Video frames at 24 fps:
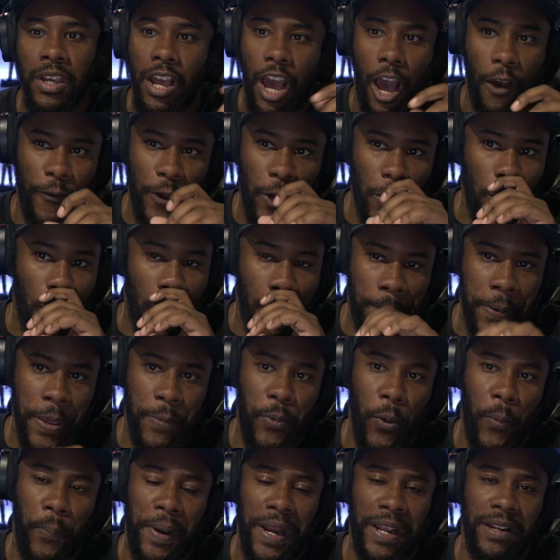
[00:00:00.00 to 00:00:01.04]
I think a lot of
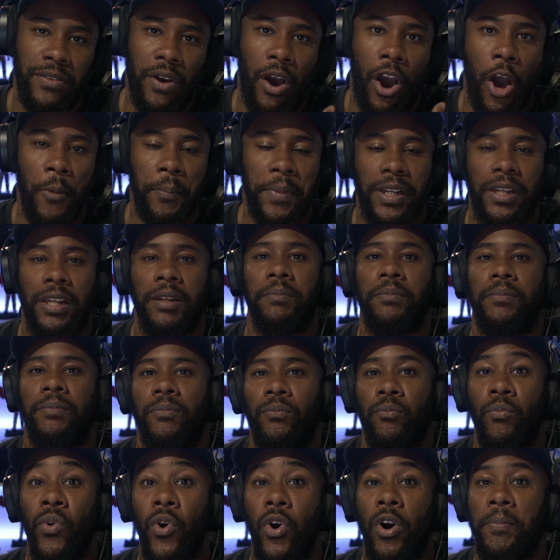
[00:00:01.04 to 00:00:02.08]
people played armor king
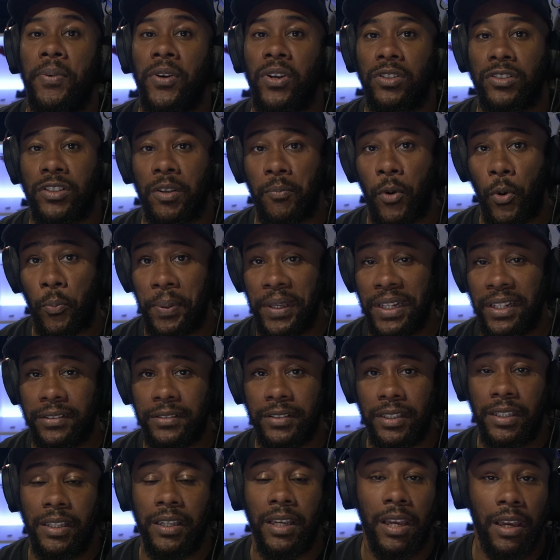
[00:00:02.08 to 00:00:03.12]
more because of
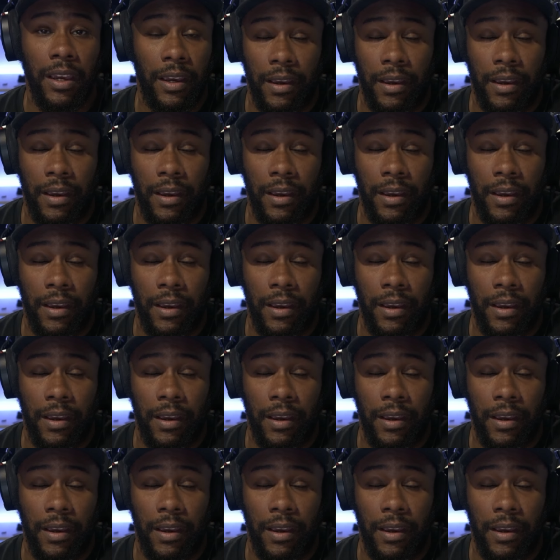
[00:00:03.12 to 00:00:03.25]
mobility